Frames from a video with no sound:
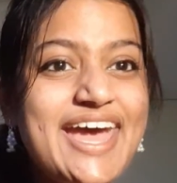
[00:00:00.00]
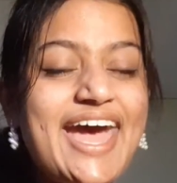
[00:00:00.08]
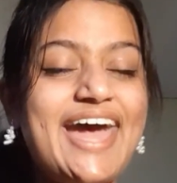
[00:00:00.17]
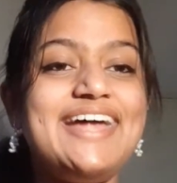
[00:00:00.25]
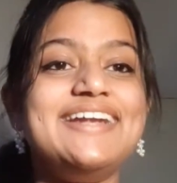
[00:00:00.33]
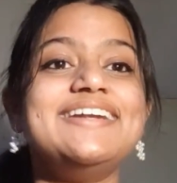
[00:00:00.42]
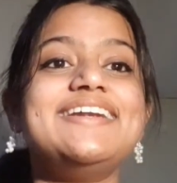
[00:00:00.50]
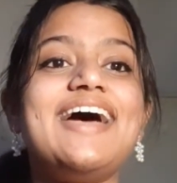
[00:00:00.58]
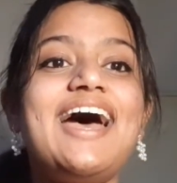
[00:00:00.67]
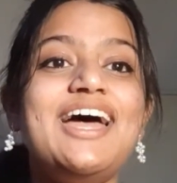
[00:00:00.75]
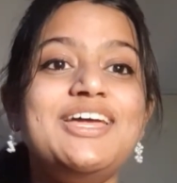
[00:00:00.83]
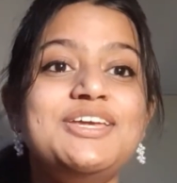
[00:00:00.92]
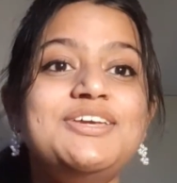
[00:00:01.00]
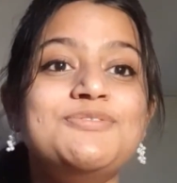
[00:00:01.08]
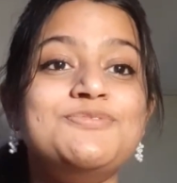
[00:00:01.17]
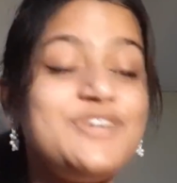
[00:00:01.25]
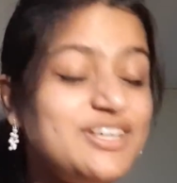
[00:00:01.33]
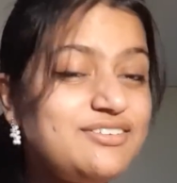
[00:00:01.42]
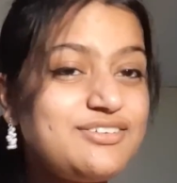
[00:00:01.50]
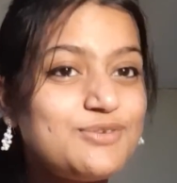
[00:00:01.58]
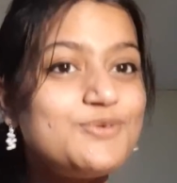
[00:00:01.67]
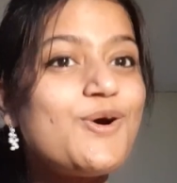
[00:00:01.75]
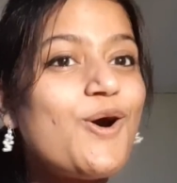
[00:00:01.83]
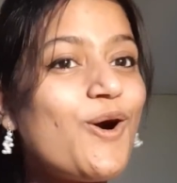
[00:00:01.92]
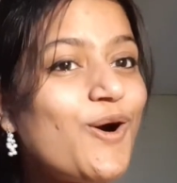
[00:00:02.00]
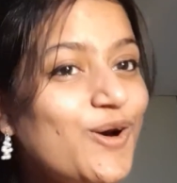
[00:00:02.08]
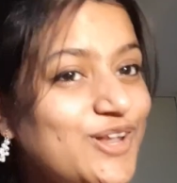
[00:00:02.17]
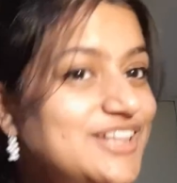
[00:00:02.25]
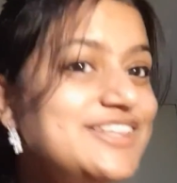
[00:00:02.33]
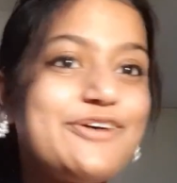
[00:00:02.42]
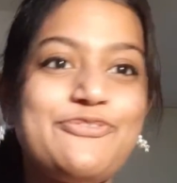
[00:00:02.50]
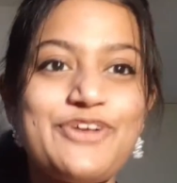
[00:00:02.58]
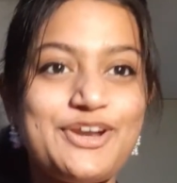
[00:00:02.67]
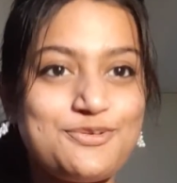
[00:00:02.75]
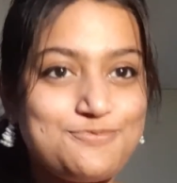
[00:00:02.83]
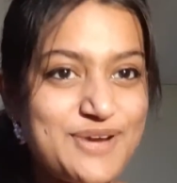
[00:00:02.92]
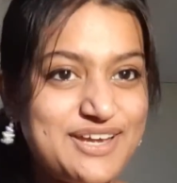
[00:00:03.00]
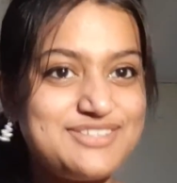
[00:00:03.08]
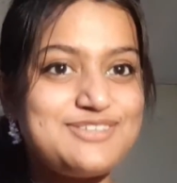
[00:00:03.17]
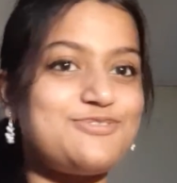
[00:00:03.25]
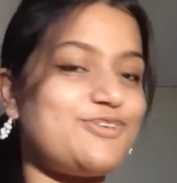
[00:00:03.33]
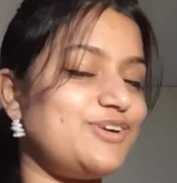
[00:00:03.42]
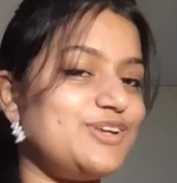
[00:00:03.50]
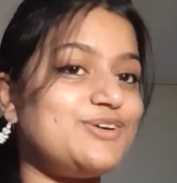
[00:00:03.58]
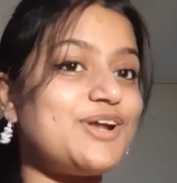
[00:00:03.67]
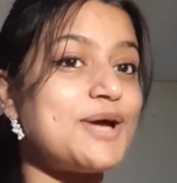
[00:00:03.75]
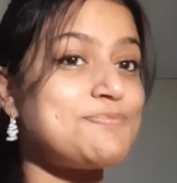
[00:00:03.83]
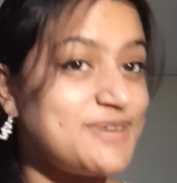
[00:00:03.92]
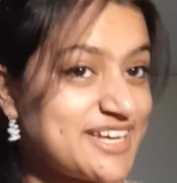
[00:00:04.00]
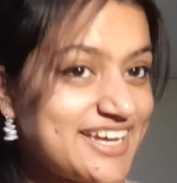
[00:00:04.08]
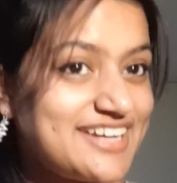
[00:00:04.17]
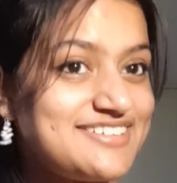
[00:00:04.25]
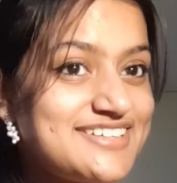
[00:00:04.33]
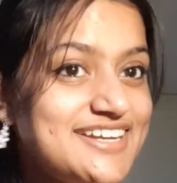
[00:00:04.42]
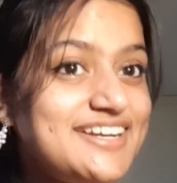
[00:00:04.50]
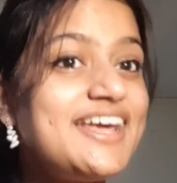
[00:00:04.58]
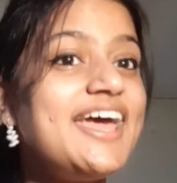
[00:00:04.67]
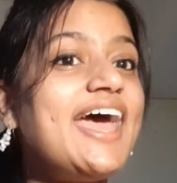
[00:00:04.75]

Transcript: and I wish you all the very best for your application.